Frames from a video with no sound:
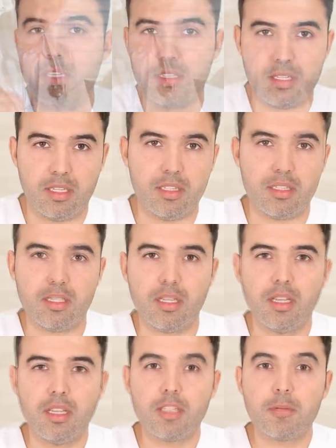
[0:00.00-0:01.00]

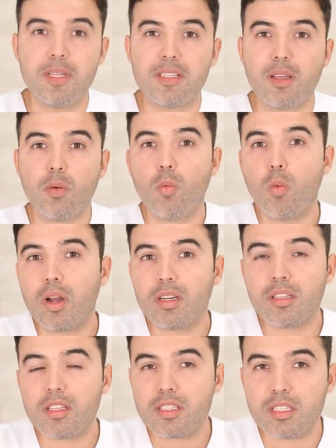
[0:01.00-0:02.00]
disease. This means that one
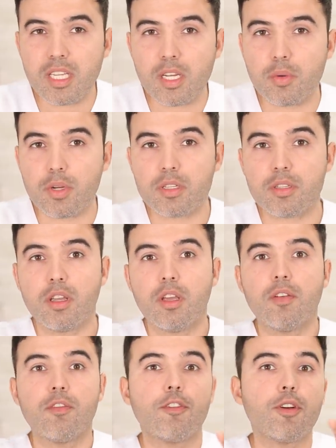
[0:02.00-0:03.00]
of the secrets
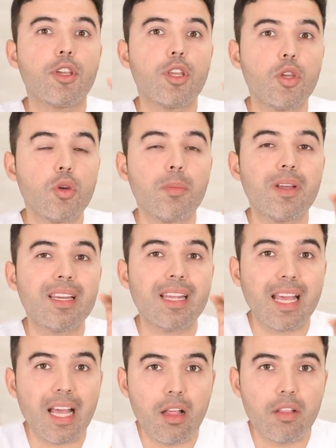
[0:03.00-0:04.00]
for human
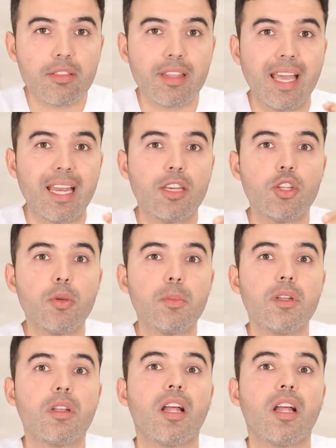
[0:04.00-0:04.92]
health and human